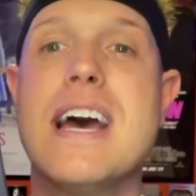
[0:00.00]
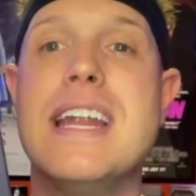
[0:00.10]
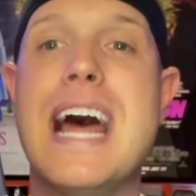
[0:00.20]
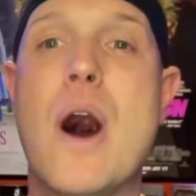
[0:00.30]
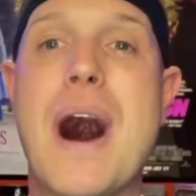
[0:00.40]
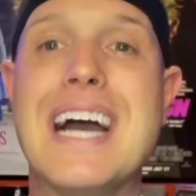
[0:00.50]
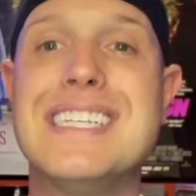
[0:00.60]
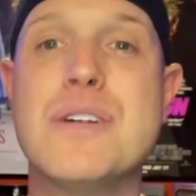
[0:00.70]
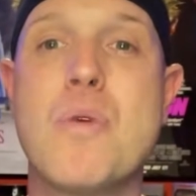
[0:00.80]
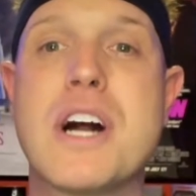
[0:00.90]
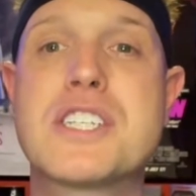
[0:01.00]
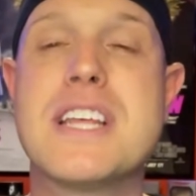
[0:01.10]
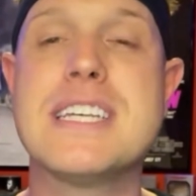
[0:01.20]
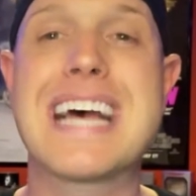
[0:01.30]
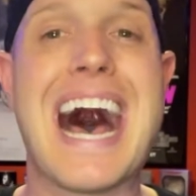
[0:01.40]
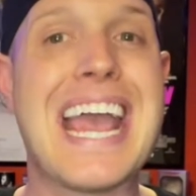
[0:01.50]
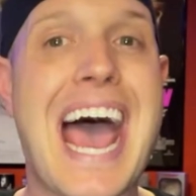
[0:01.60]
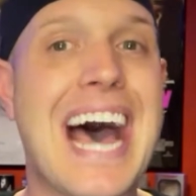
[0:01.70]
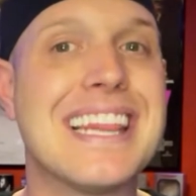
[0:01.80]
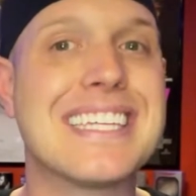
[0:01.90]
Now, I did watch this. I
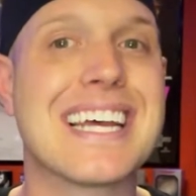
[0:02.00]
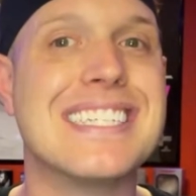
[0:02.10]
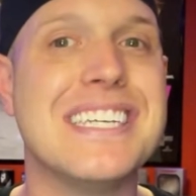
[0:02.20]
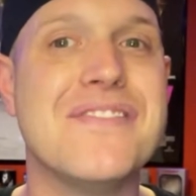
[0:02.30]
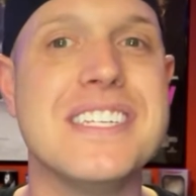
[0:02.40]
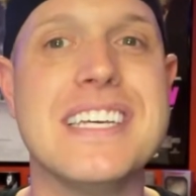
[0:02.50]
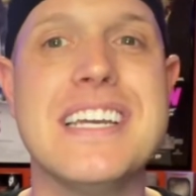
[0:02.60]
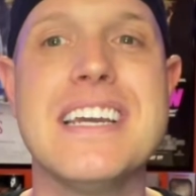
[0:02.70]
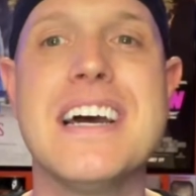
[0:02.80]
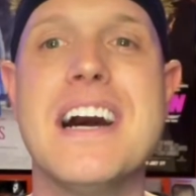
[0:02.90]
had this on DVD.